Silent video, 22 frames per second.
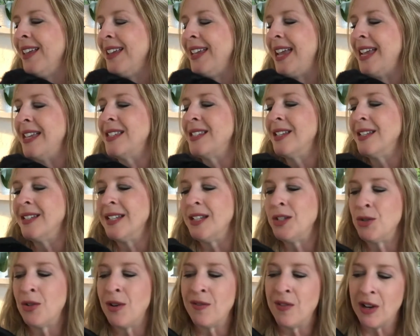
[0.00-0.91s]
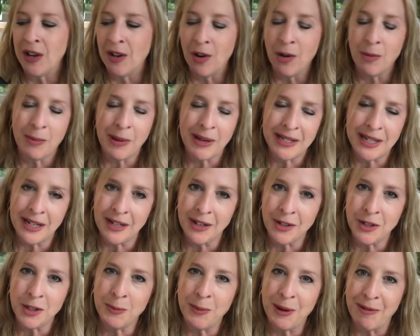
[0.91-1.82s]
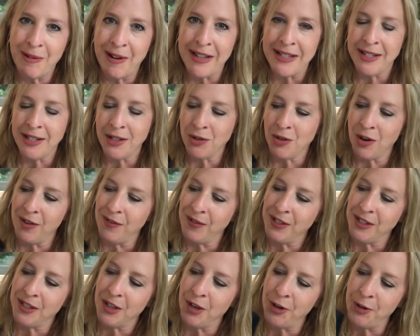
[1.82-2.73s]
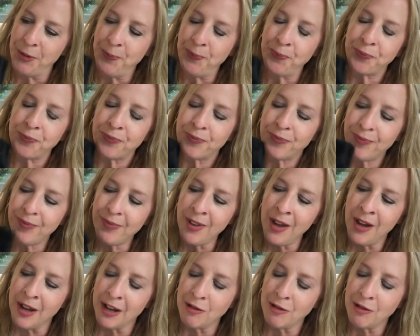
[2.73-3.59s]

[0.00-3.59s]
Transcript: Yes, I did travel a lot. My dad used to be a racing driver, so I